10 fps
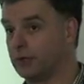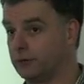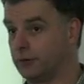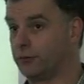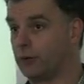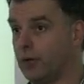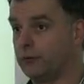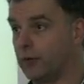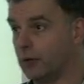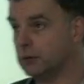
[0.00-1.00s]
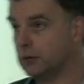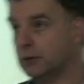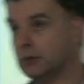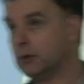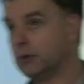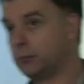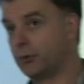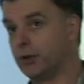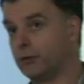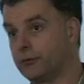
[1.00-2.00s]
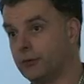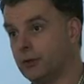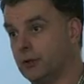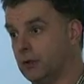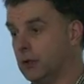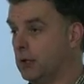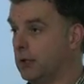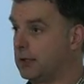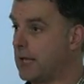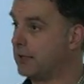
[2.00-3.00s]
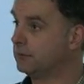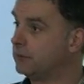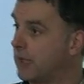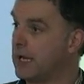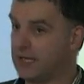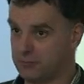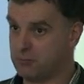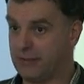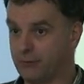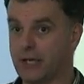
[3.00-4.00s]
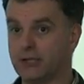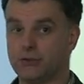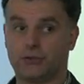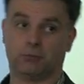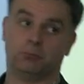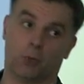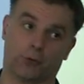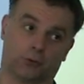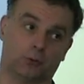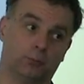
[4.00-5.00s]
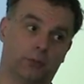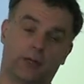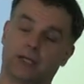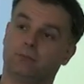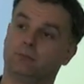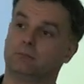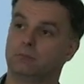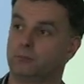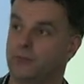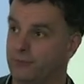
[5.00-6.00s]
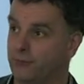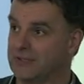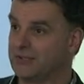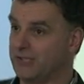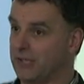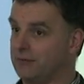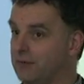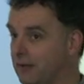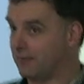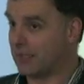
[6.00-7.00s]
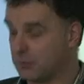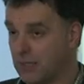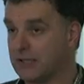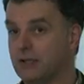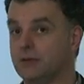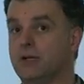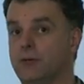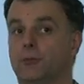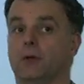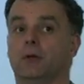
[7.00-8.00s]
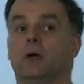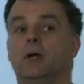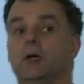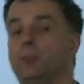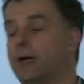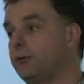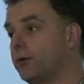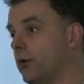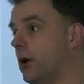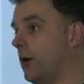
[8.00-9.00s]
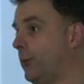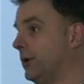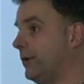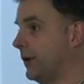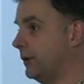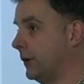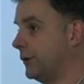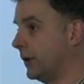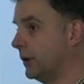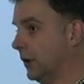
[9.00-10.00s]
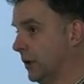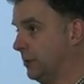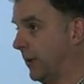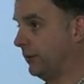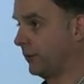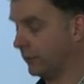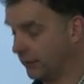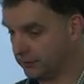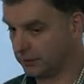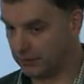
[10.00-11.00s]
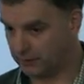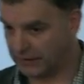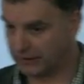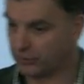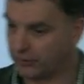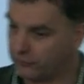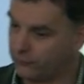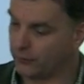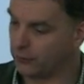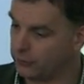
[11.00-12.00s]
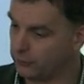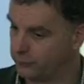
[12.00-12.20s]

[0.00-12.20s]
Toyota Prius. Again, they had a mid-range model, but they differentiated it, they made it different based on the hybrid technology, based on the increased fuel